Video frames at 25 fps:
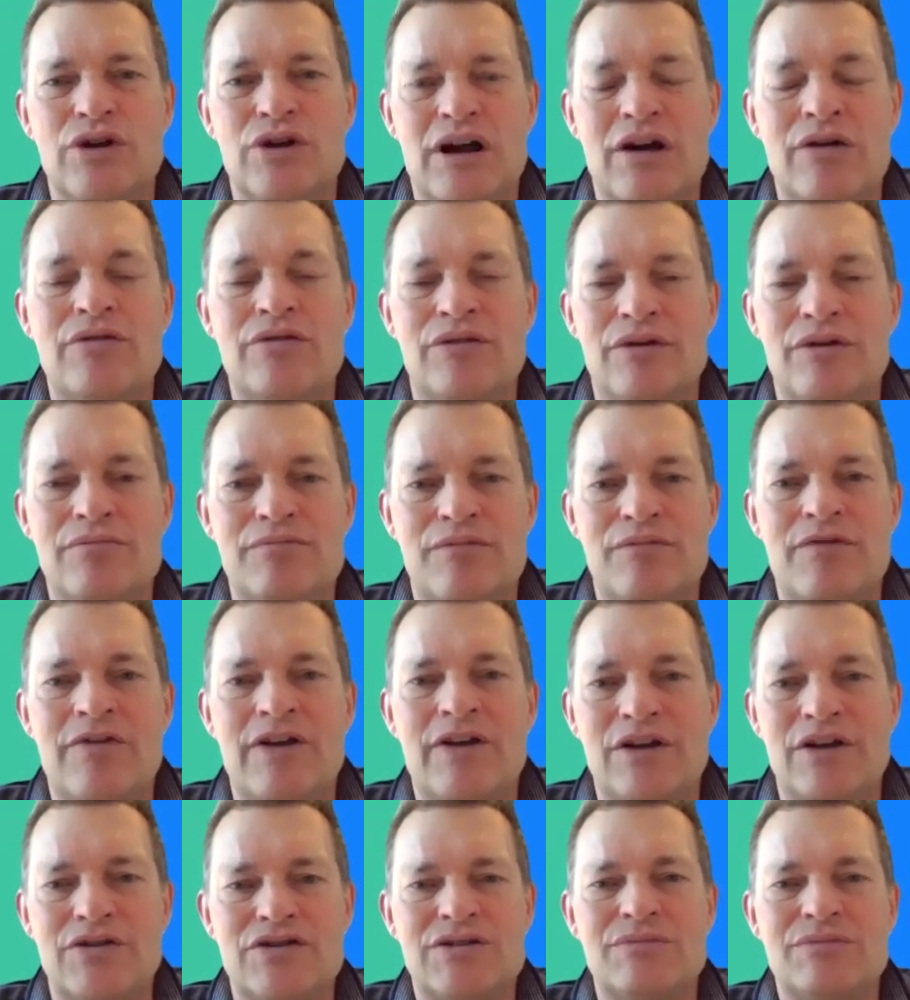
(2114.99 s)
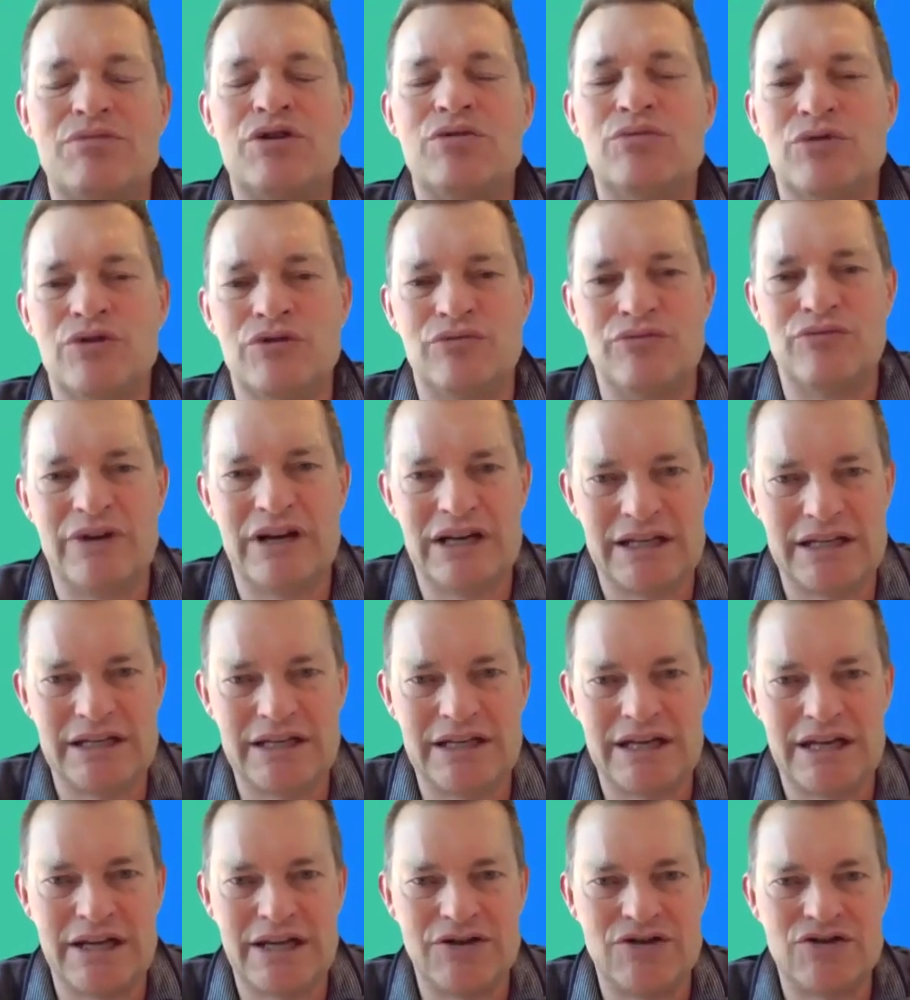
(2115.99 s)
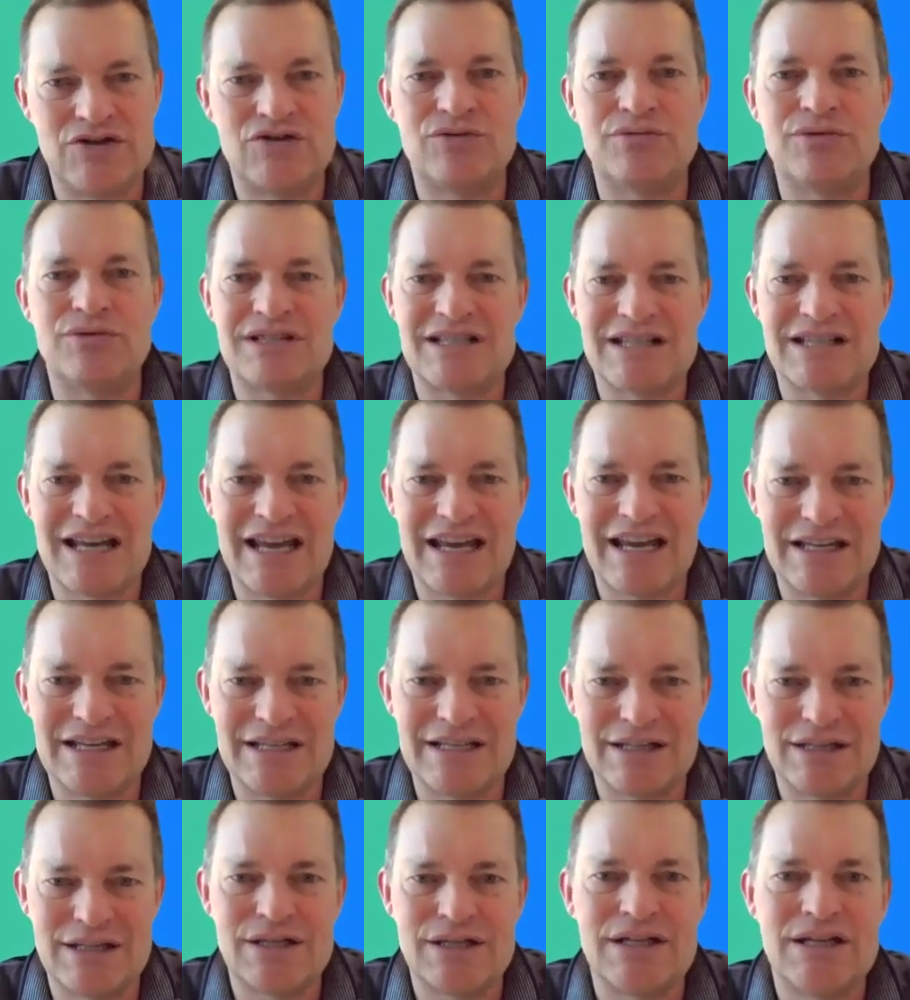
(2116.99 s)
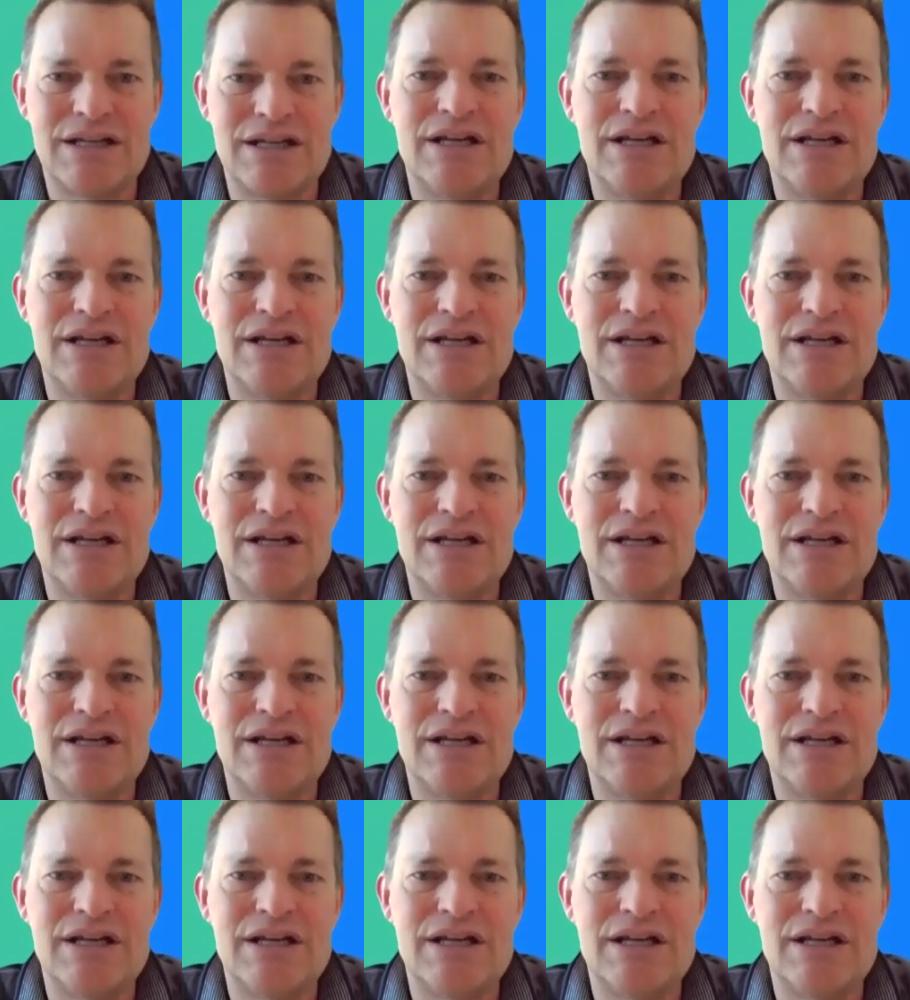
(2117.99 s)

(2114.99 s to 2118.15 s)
out of the fellowship, you would really need to attend